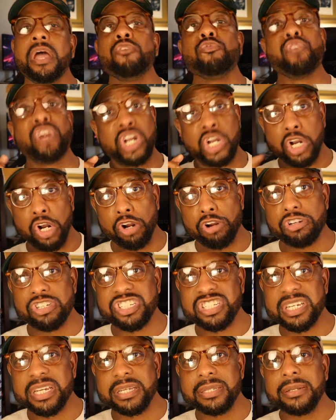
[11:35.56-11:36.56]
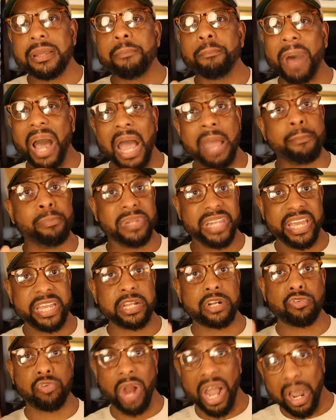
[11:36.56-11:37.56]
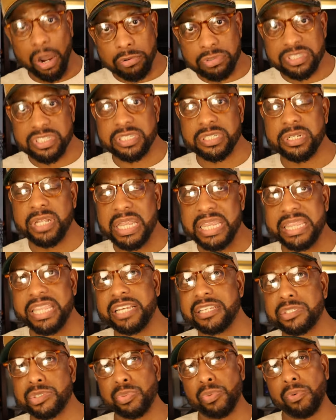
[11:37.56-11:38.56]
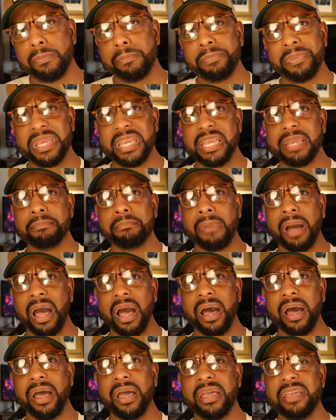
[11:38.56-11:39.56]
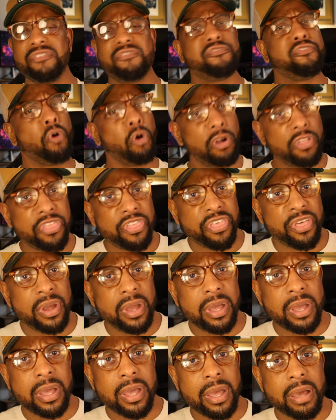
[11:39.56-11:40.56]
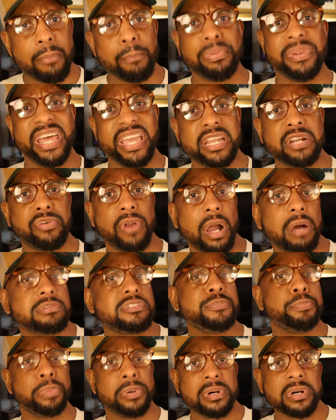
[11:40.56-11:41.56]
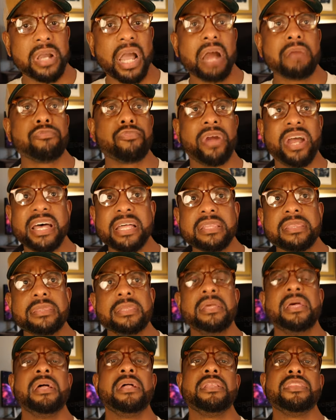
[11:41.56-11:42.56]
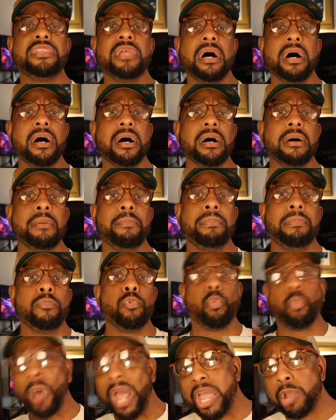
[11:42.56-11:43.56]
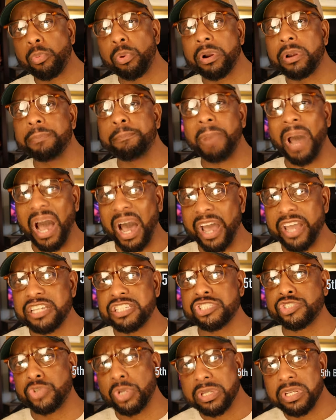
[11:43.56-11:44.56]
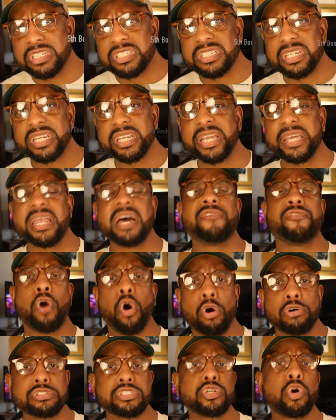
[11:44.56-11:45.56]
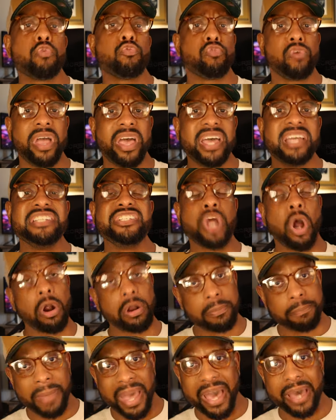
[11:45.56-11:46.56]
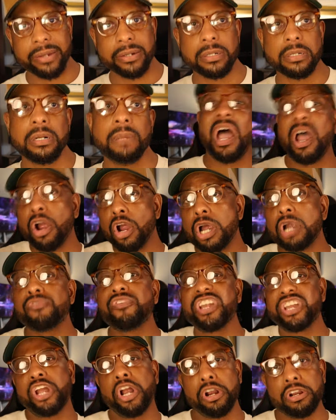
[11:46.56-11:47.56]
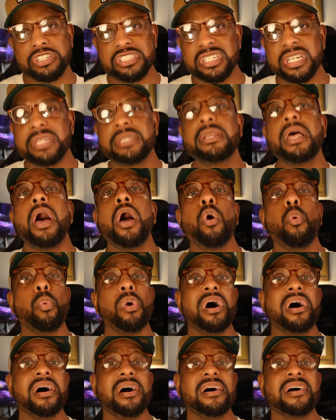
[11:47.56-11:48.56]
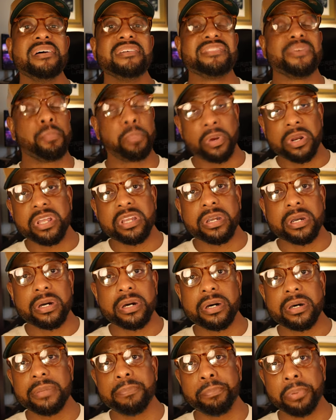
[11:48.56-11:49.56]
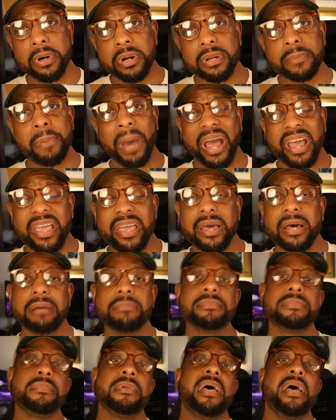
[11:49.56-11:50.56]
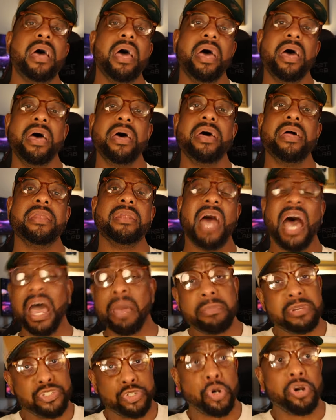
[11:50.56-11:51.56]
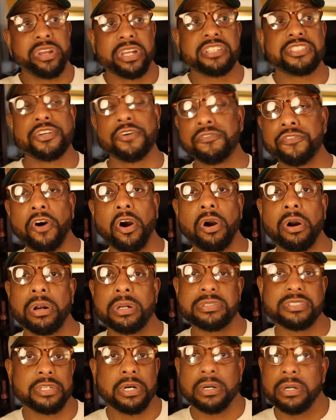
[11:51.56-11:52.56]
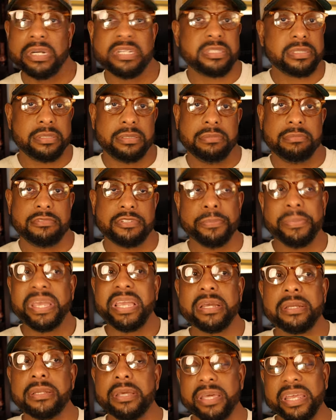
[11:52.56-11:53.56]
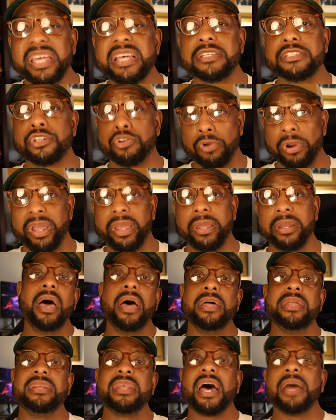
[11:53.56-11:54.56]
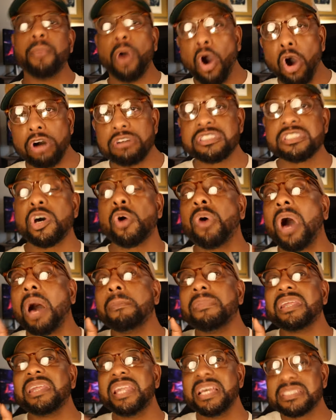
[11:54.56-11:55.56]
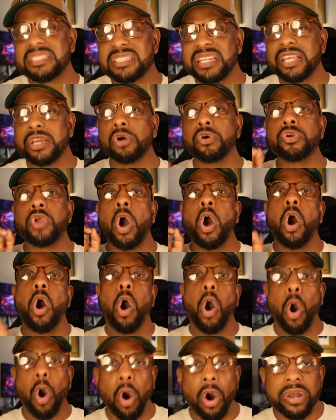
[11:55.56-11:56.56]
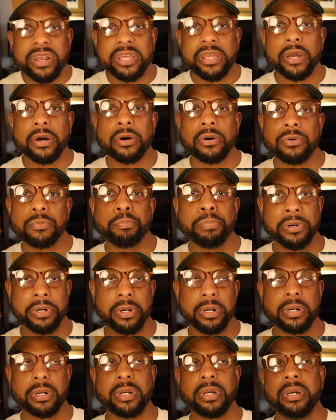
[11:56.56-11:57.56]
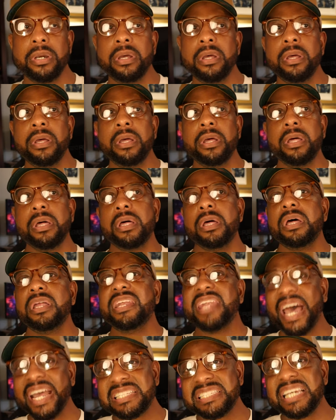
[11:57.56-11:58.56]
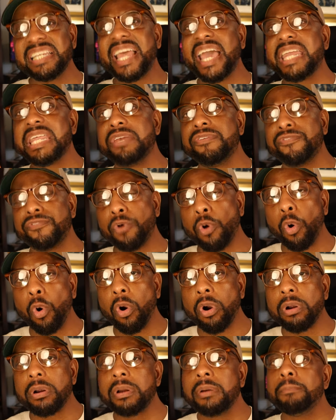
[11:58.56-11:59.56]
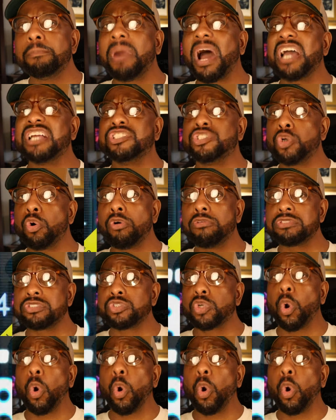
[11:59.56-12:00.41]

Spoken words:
Recursion by Blake Crouch. This will be my fourth Blake Crouch book. I've read the Wayward Pines trilogy, and I've also read Dark Matter. I heard Recursion was a pretty good book by him, and I'm enjoying it so far. So it's, to me, it is great. And I'm listening on audiobook 1984 by George